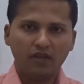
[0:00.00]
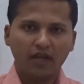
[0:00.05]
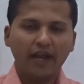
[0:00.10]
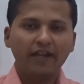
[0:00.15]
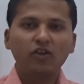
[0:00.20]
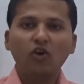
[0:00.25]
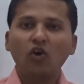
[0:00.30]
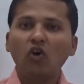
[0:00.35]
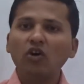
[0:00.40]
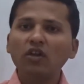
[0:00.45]

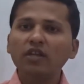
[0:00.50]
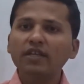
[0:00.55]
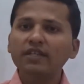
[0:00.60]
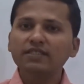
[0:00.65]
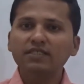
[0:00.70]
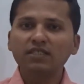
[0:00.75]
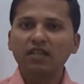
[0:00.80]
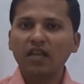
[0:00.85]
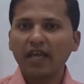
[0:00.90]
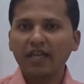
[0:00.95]
and all
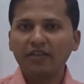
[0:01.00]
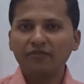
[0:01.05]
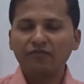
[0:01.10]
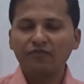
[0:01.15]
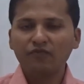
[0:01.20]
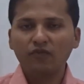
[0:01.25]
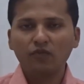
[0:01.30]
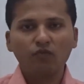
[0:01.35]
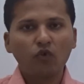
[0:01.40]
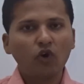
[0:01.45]
his life
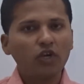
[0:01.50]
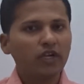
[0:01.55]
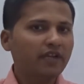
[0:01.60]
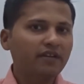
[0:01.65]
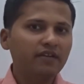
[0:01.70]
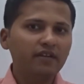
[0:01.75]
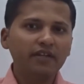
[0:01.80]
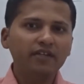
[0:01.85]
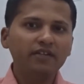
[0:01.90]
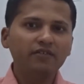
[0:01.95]
what
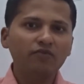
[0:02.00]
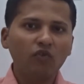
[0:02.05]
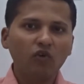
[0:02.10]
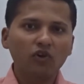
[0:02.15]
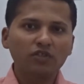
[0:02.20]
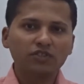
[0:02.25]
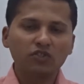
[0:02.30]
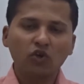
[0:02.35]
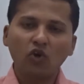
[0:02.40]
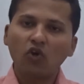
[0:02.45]
he did
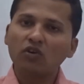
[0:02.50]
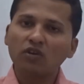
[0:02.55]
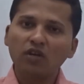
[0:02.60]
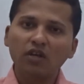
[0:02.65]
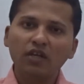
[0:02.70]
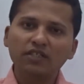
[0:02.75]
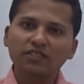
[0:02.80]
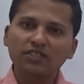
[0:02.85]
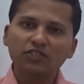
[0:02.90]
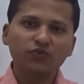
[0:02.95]
was
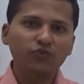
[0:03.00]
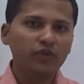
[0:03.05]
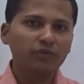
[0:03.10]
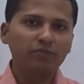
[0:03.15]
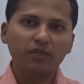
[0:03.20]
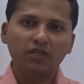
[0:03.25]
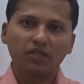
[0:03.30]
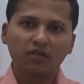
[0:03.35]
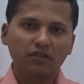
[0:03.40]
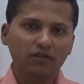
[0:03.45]
only
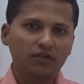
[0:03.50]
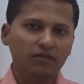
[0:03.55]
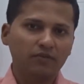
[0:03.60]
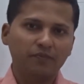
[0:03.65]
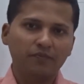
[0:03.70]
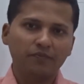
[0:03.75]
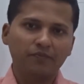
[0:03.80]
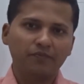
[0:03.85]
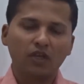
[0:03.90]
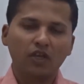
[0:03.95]
swimming.
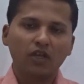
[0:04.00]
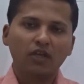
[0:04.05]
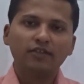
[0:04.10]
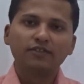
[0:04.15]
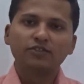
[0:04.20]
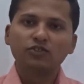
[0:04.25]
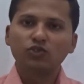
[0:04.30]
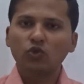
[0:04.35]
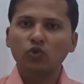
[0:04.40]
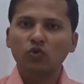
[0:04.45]

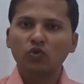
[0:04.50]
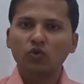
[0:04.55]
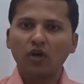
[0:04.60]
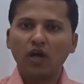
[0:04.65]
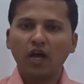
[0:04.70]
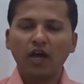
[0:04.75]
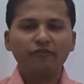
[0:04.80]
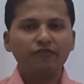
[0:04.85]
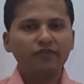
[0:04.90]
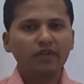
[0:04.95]
So
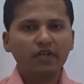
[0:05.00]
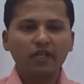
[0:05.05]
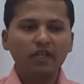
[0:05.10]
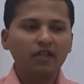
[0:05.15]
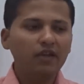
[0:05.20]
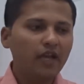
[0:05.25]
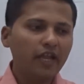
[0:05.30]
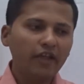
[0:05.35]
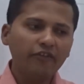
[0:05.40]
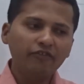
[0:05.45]
after
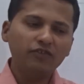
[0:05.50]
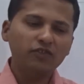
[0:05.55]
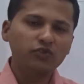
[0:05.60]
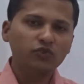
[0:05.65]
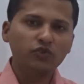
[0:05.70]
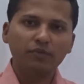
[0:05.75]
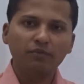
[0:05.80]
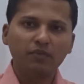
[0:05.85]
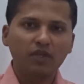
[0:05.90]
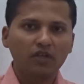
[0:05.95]
he left
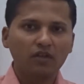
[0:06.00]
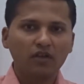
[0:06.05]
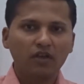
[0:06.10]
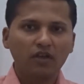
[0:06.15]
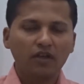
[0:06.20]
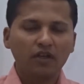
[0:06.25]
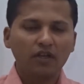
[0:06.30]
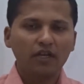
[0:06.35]
swimming,